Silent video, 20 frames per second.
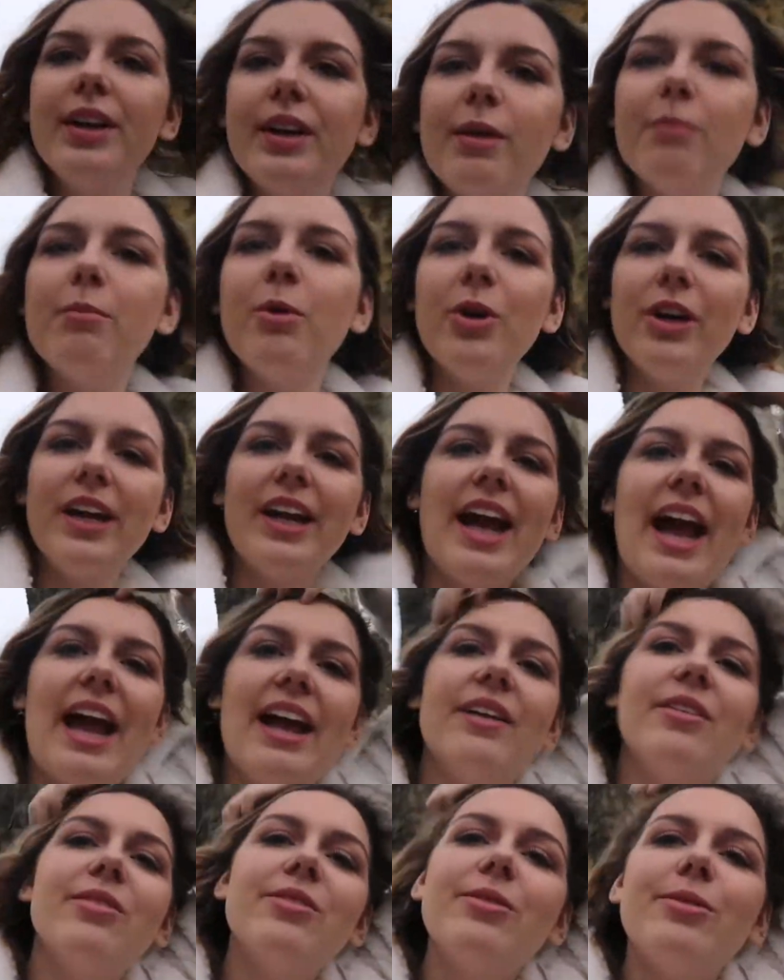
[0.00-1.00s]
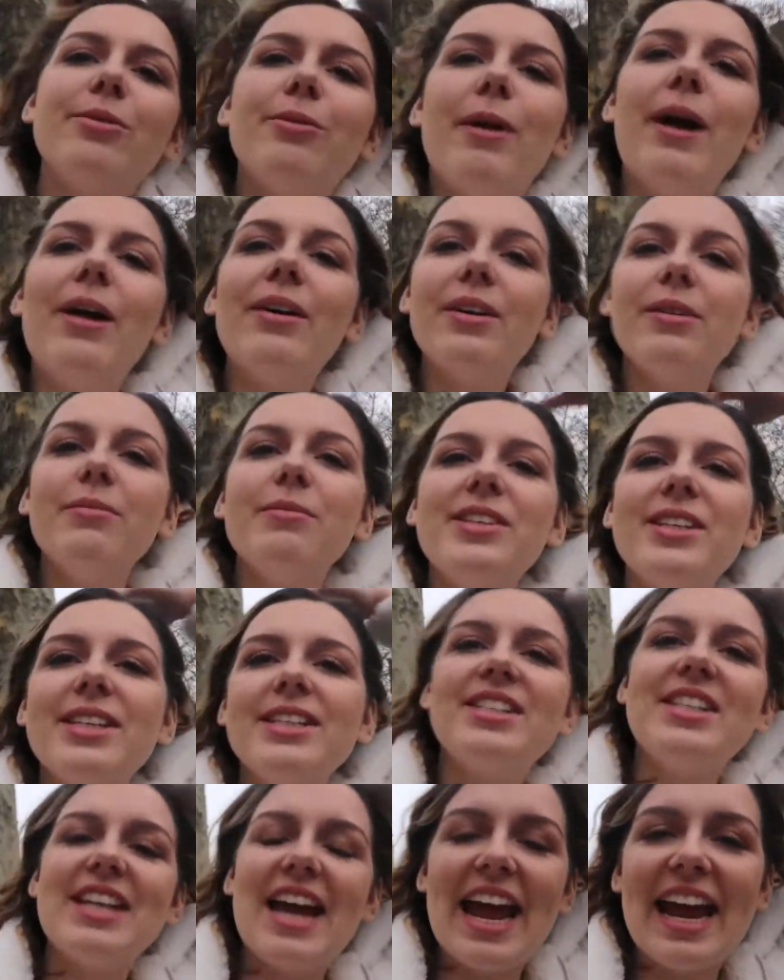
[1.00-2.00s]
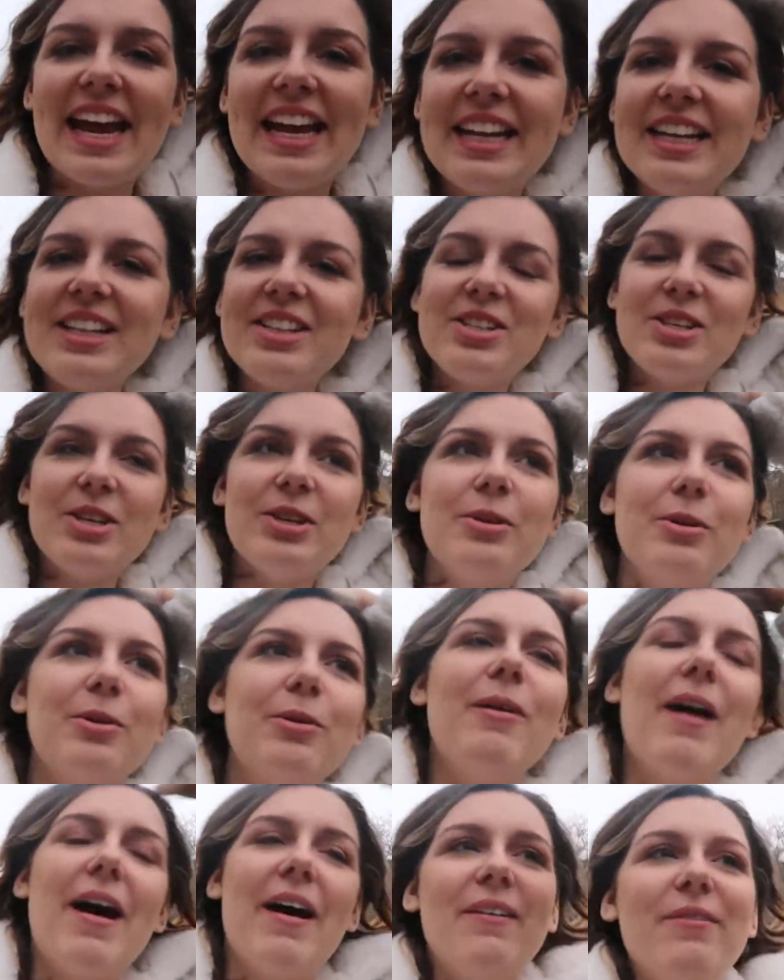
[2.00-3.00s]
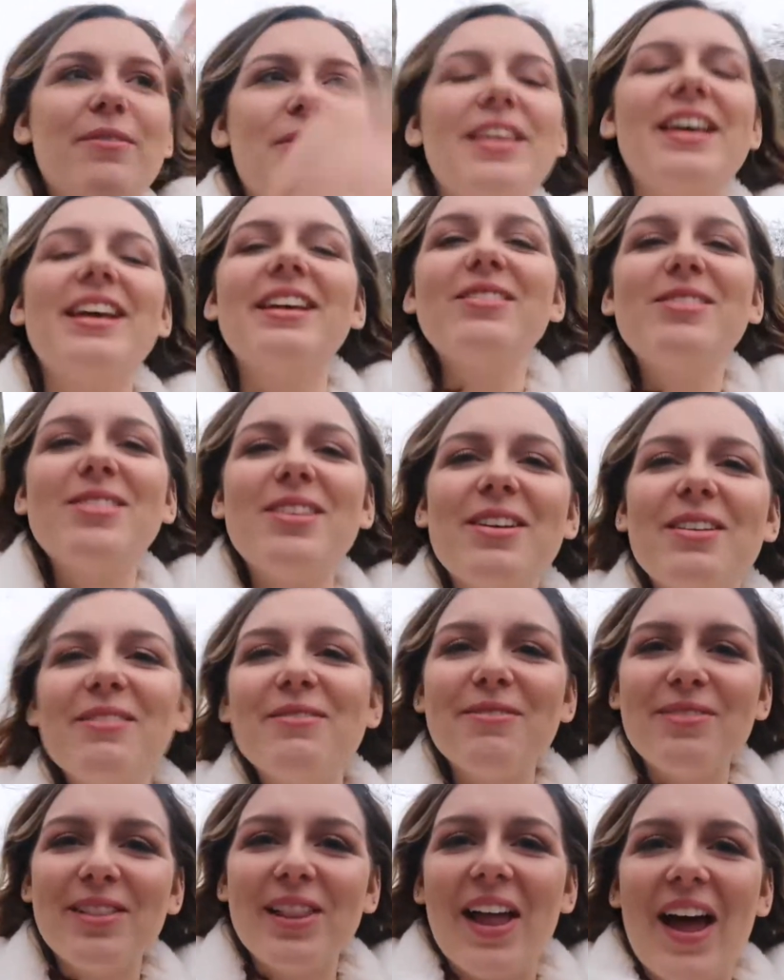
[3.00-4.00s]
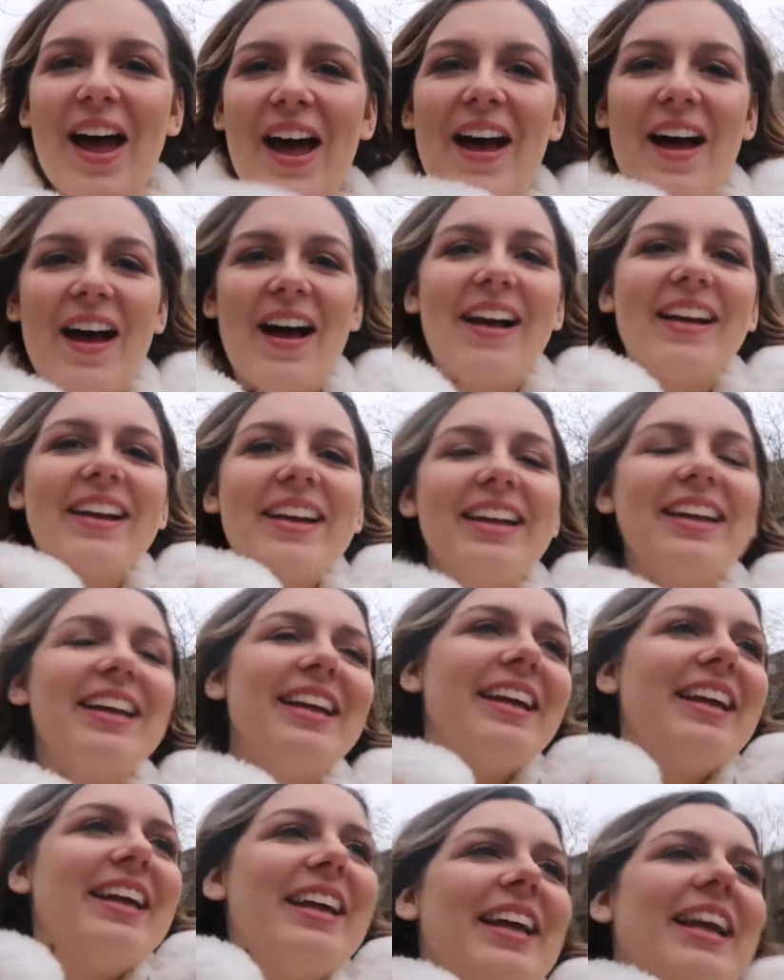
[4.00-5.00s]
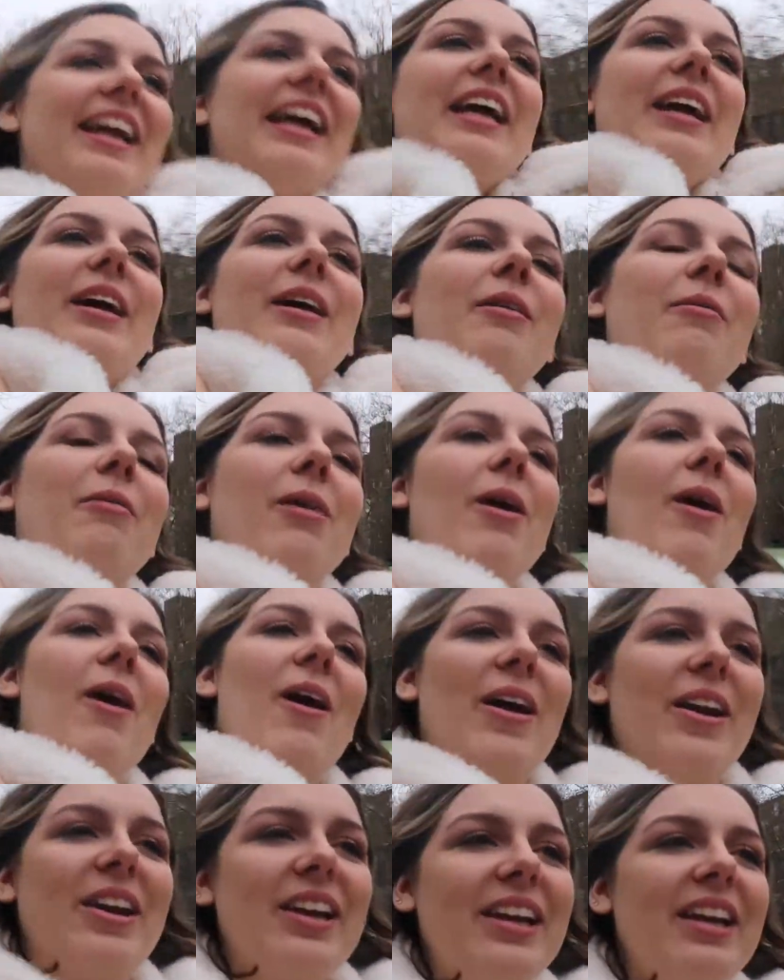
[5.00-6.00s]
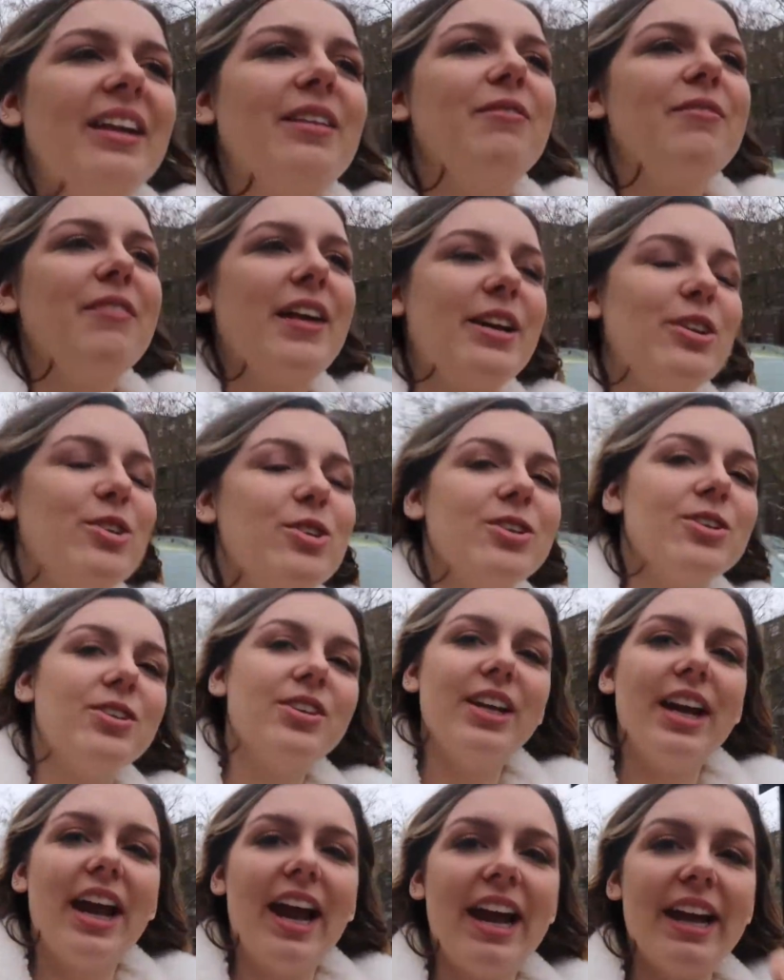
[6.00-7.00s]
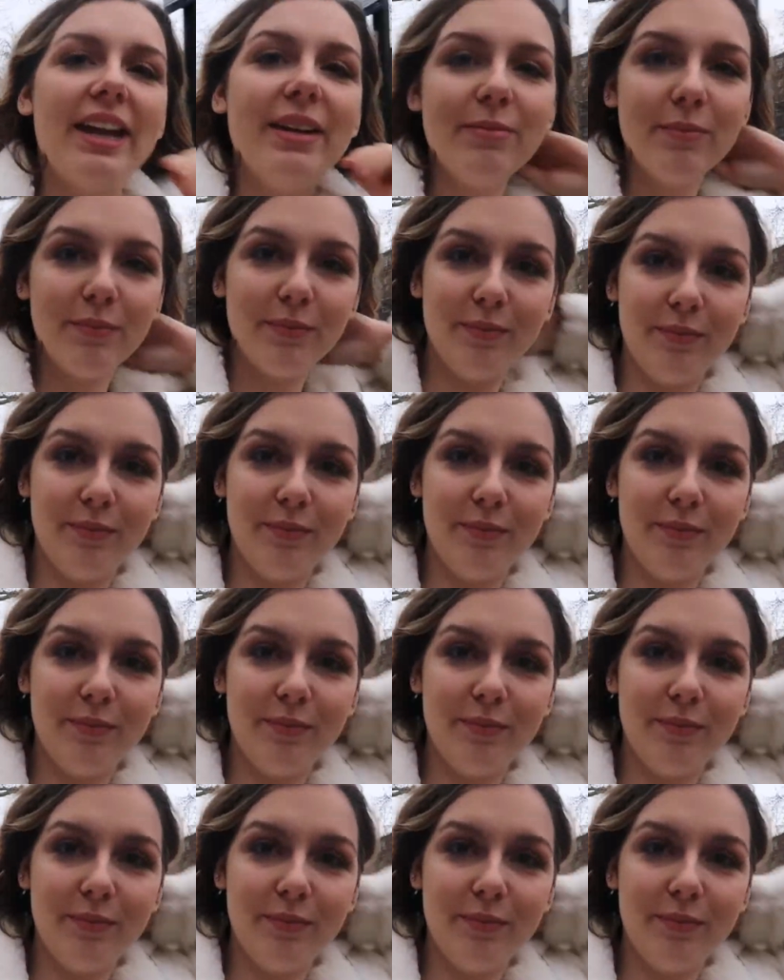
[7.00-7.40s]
Good morning guys, welcome to day 2 of this vlog. We're on an adventure today.